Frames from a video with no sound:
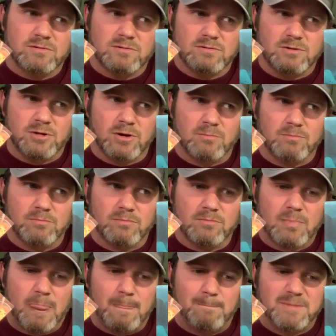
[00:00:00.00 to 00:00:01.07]
you know,
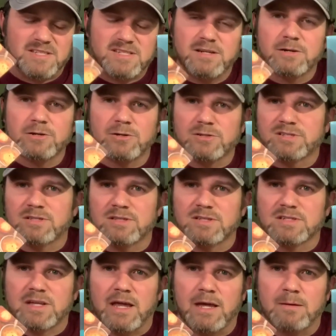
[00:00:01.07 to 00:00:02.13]
materials in
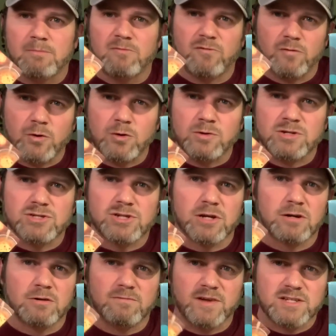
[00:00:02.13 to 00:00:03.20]
this game, food and
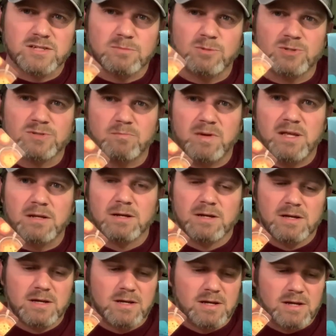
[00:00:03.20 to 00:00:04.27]
general vegetables, meat,
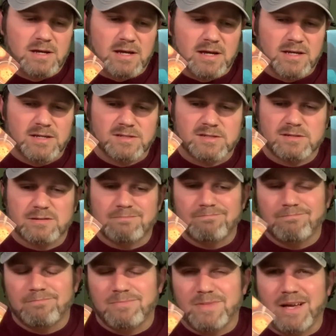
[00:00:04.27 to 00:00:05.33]
is
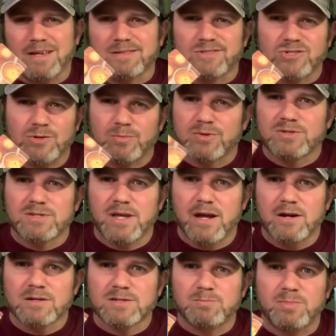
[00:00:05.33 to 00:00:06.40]
not super
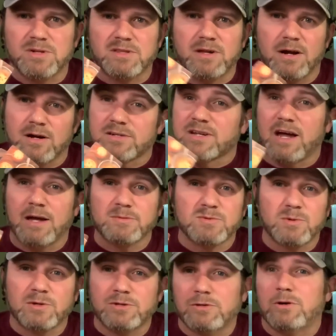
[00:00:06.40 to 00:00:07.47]
scarce, but there are times
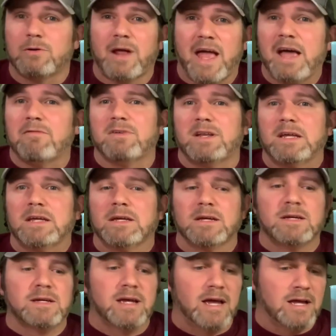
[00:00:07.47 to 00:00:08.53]
where you don't have any
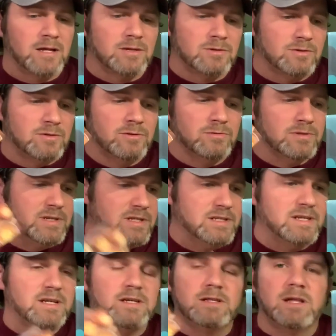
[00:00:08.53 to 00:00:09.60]
and you need
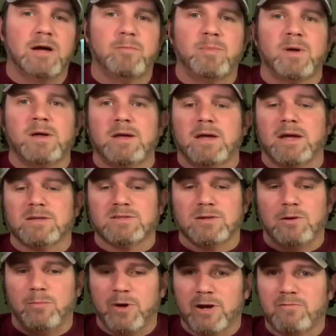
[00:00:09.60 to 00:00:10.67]
to heal up, and so
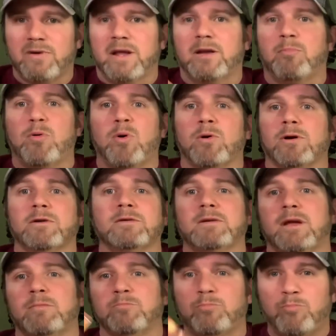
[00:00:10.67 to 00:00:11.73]
you better find a port
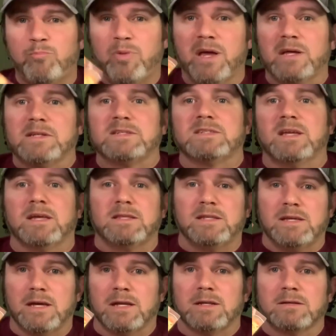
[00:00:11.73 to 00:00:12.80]
and pay to stay at
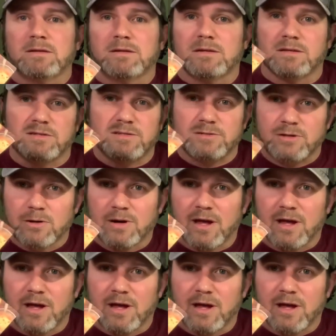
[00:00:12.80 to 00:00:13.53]
the inn because you don't